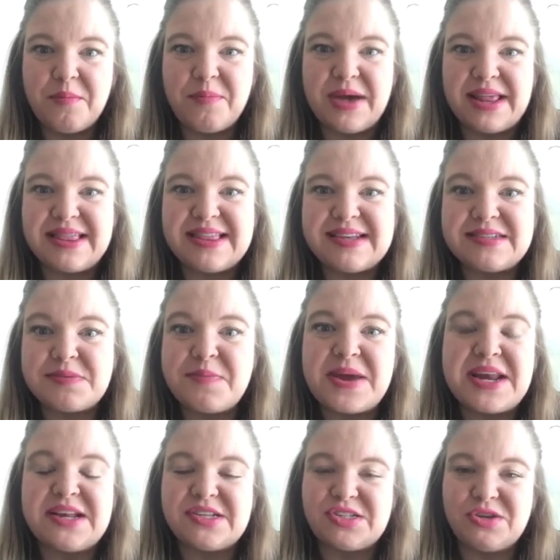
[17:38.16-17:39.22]
But this
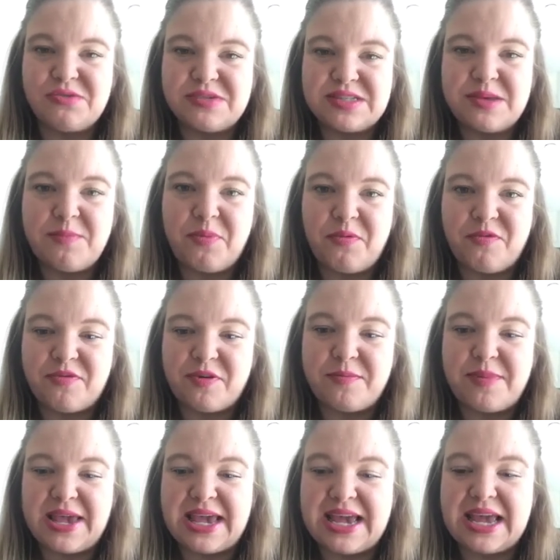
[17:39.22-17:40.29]
made it so simple for
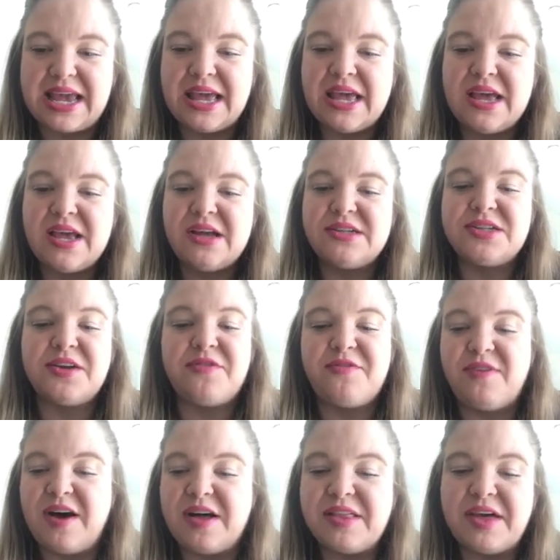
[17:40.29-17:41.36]
me to
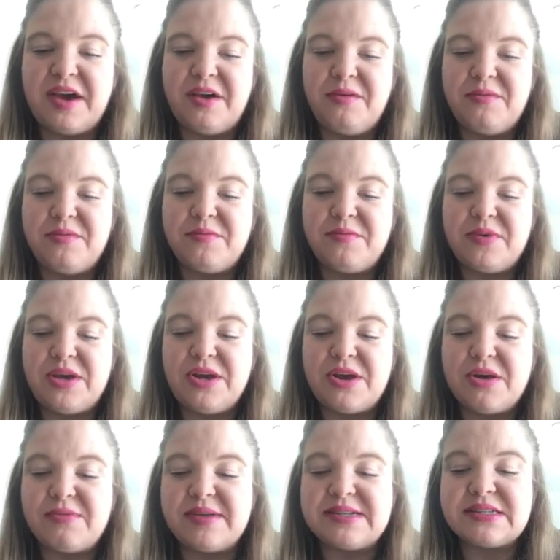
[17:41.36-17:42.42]
follow.
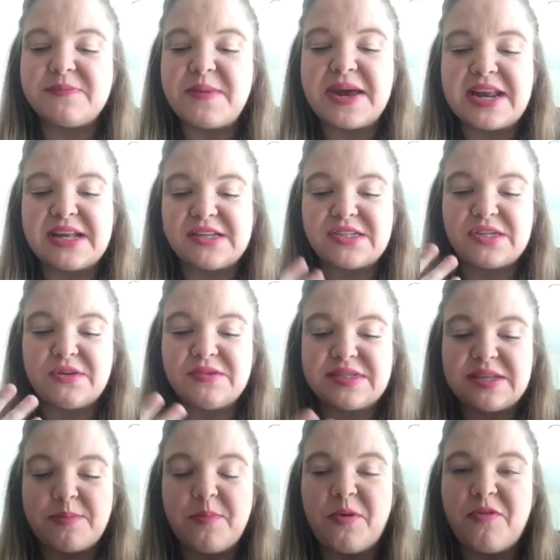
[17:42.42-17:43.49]
This made it so
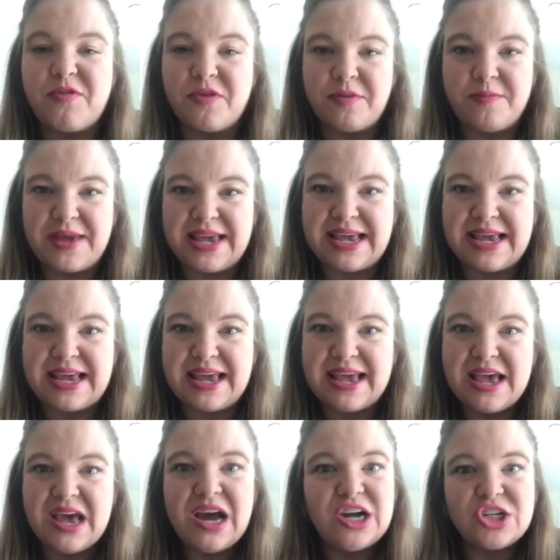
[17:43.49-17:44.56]
simple for me
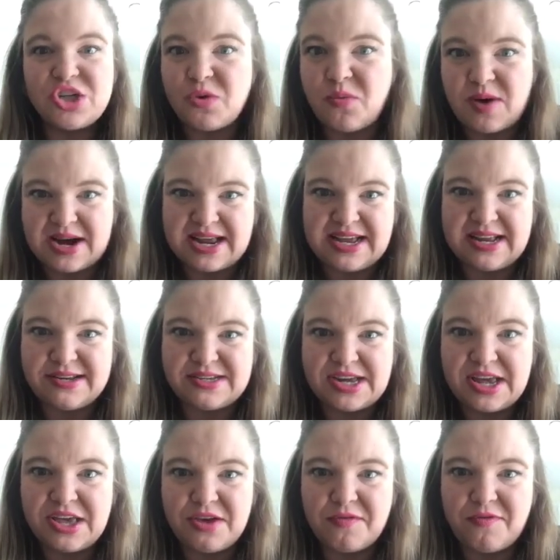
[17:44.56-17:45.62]
to want to
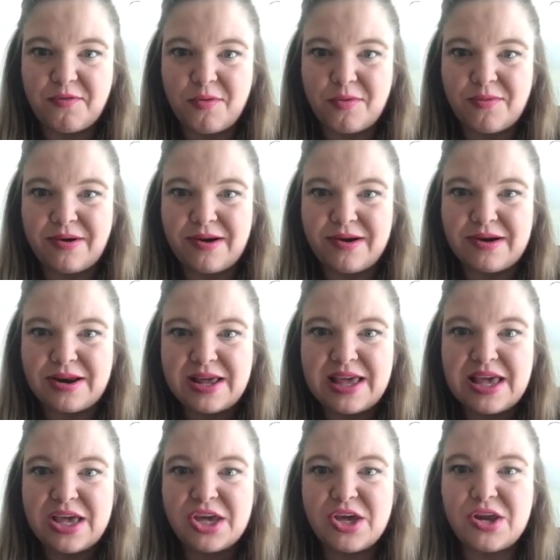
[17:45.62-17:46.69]
continue forward.
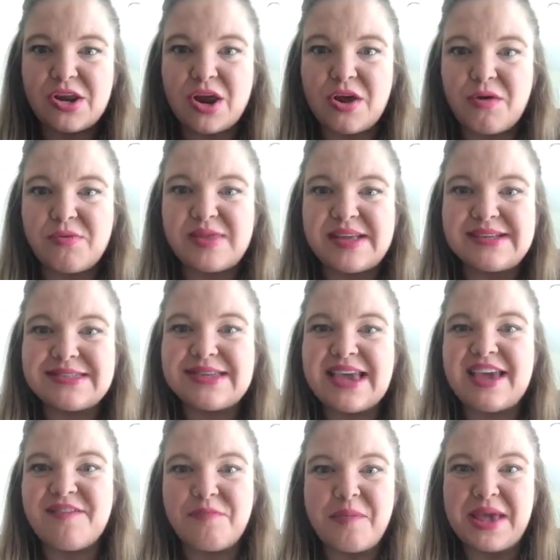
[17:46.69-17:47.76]
This
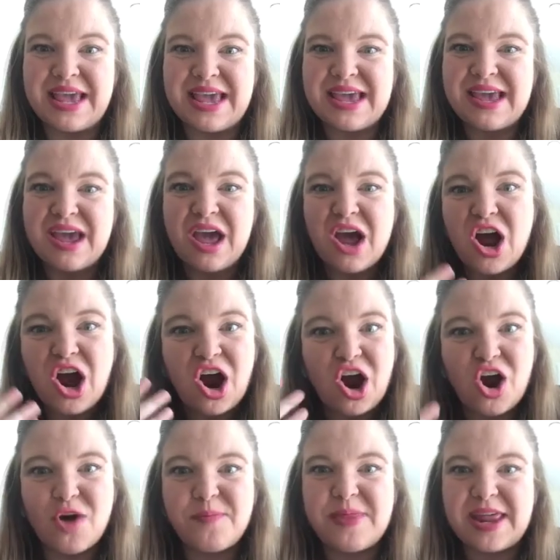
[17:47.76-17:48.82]
gave me
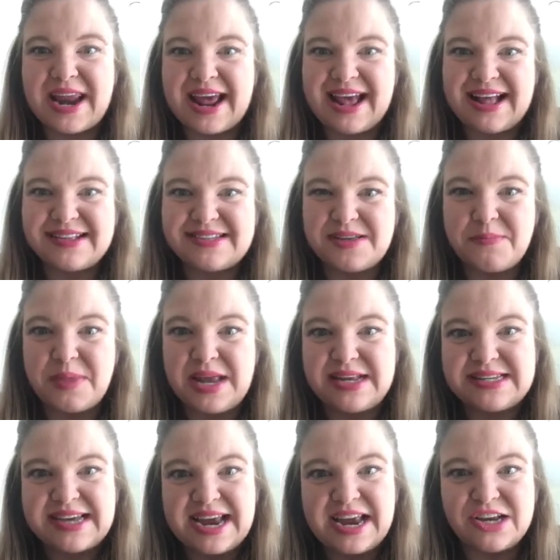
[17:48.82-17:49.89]
hope that I had
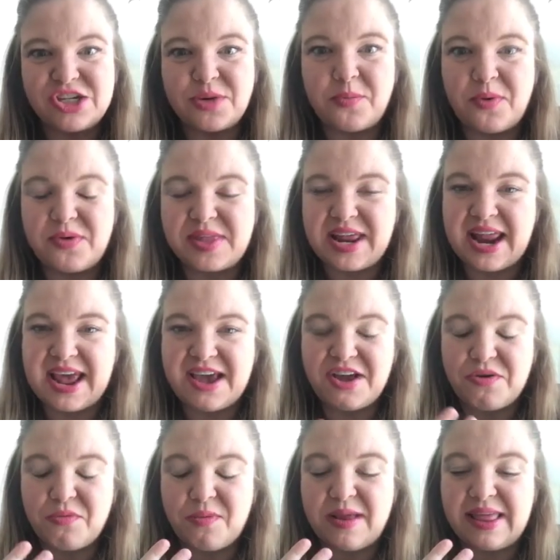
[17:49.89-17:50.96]
something tangible that I
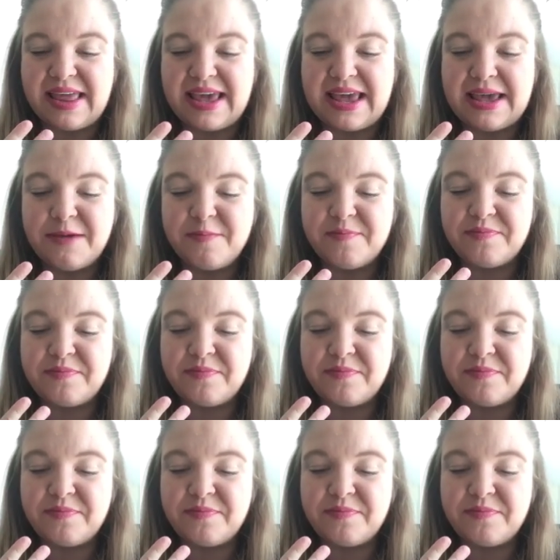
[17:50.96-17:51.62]
could really